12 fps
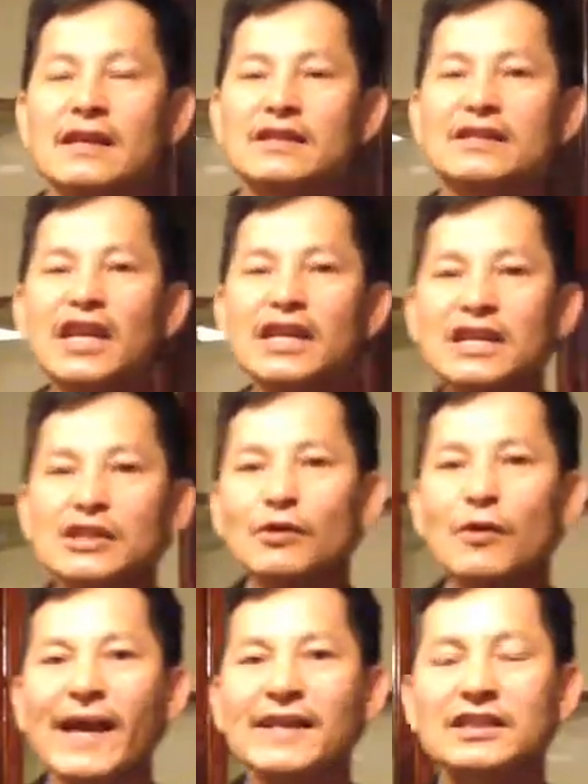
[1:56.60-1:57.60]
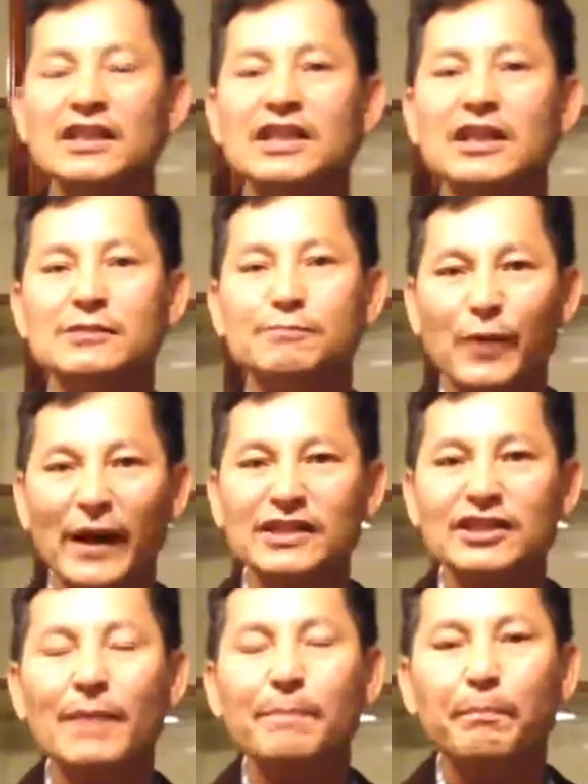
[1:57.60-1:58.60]
Jesus Christ is the
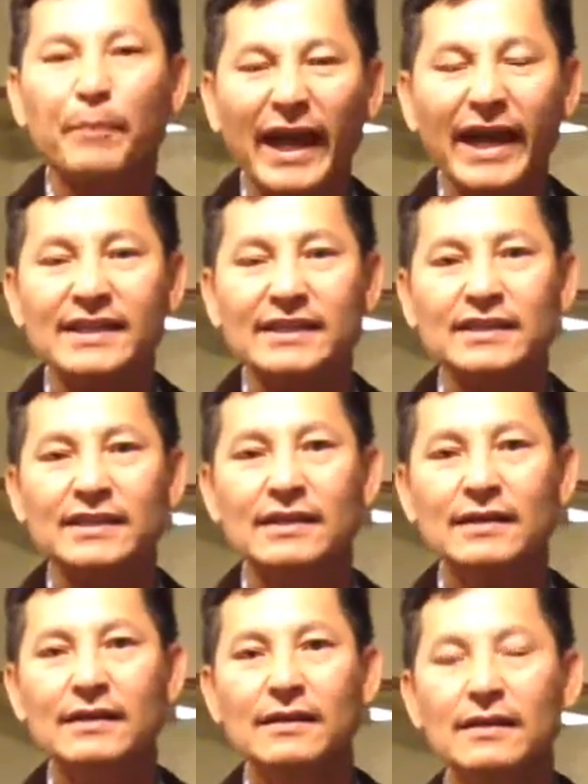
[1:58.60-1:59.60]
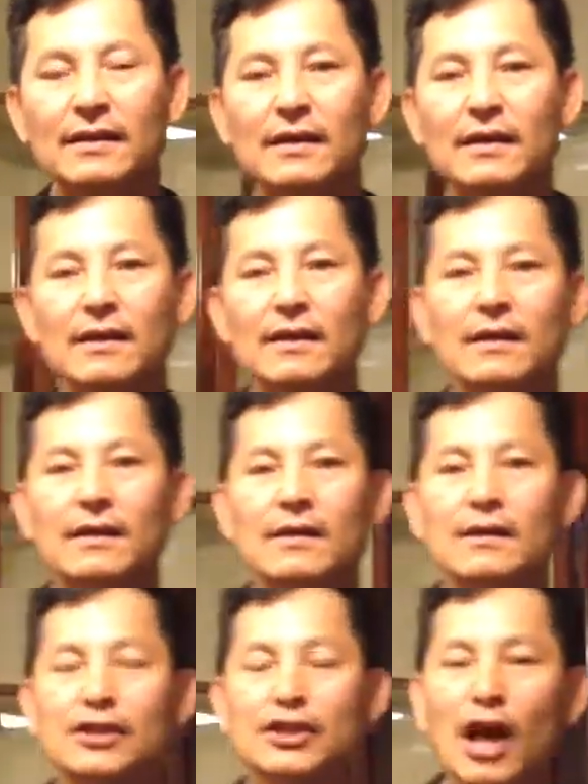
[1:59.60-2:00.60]
Prince of Peace.
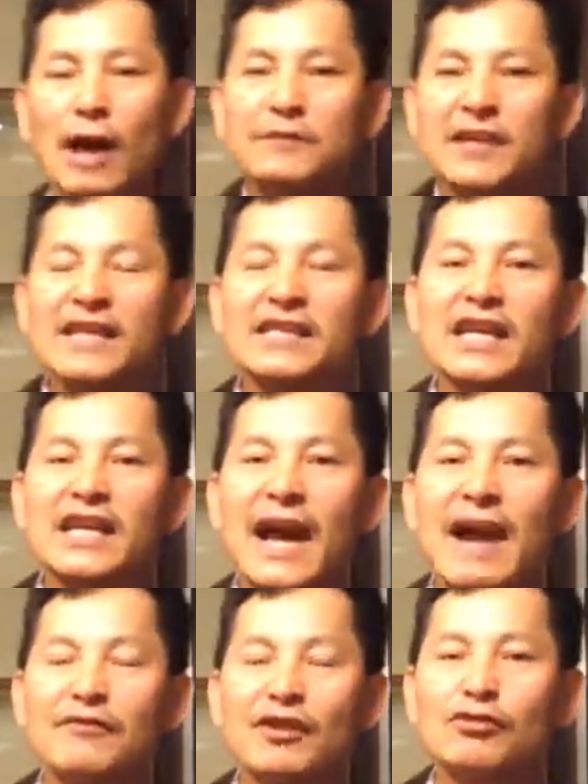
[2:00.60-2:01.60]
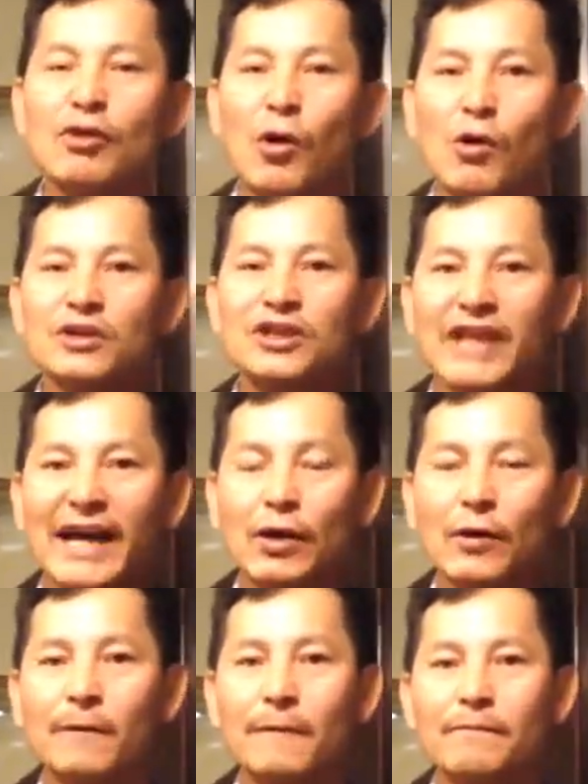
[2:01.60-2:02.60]
Stop chasing after your own shadow,